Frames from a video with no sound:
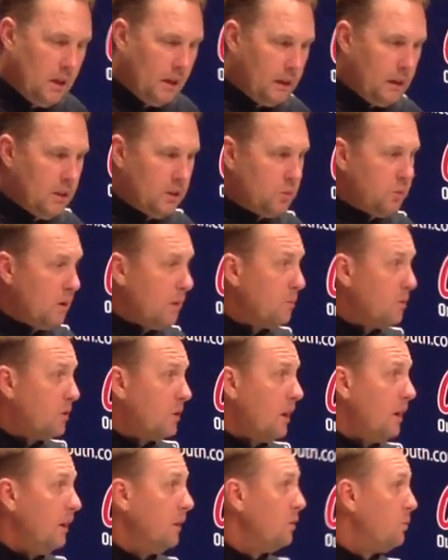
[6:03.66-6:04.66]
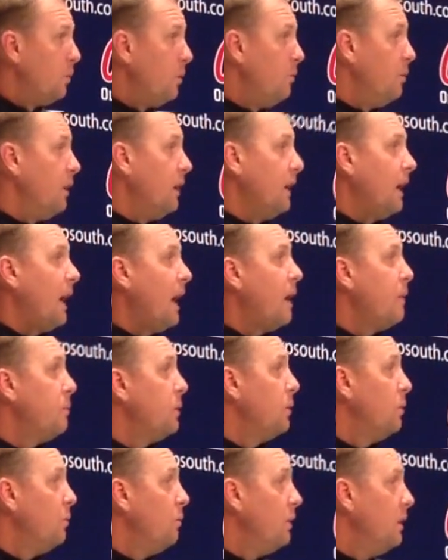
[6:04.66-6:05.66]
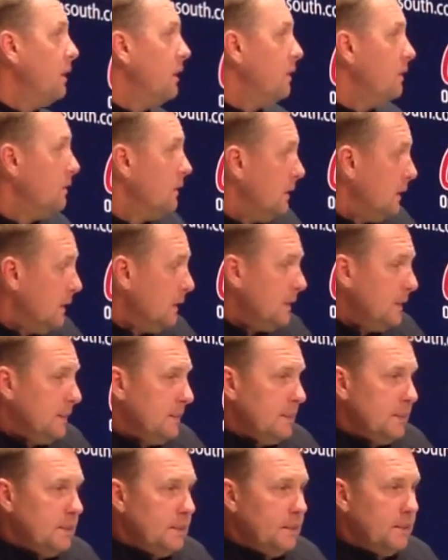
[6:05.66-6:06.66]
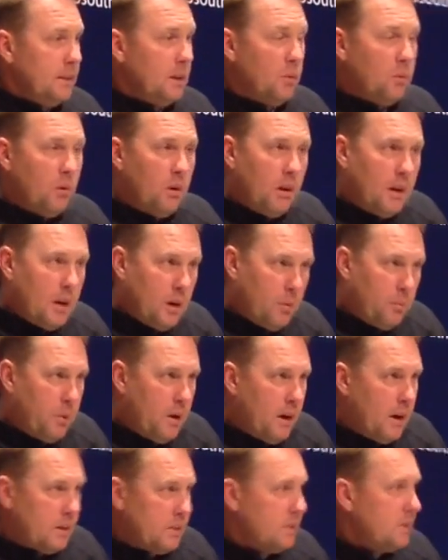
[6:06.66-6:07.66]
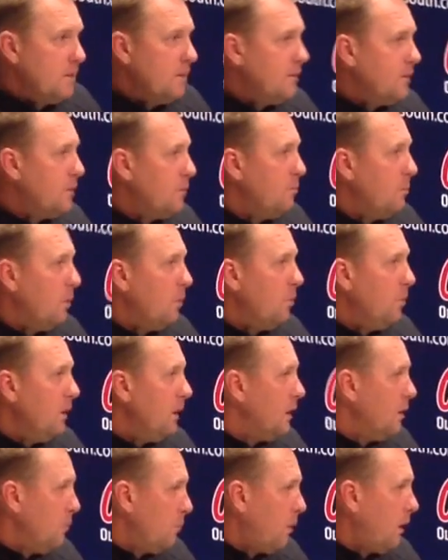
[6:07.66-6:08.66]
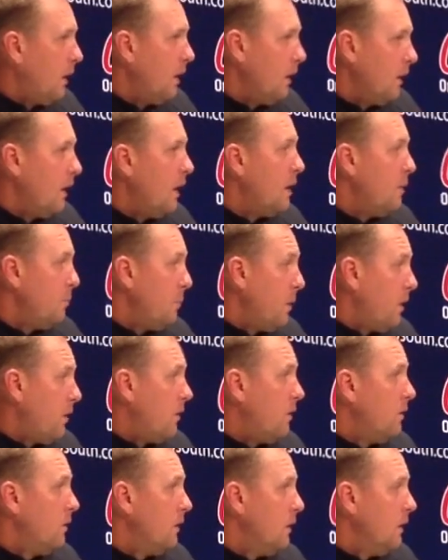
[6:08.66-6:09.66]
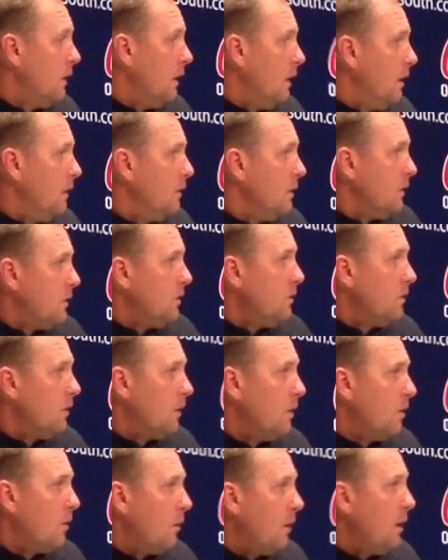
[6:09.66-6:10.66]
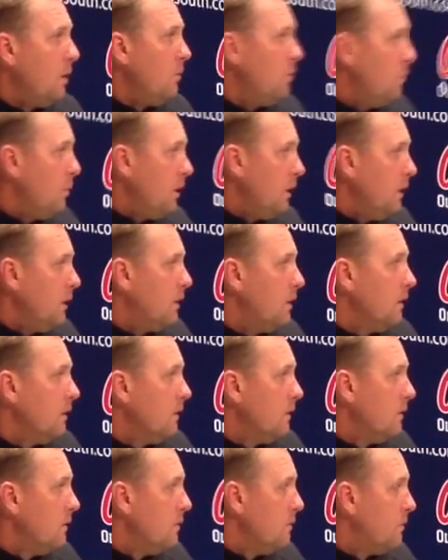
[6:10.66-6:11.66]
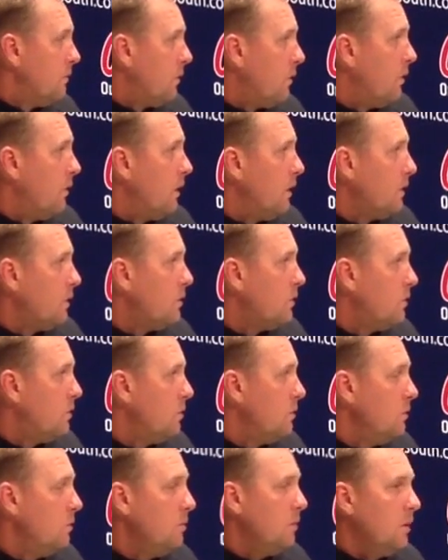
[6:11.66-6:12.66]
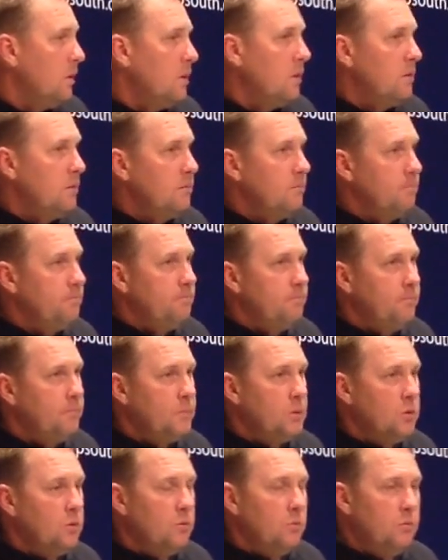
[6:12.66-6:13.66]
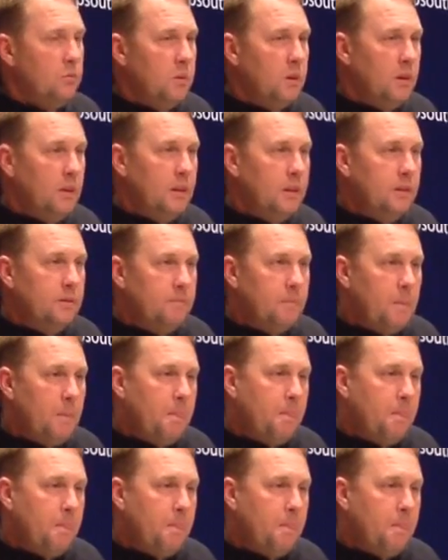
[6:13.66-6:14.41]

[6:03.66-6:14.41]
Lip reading: I guess what I'm saying is we're really happy to win. There were a lot of positives, but we can play a lot better. And this is a great week for us to really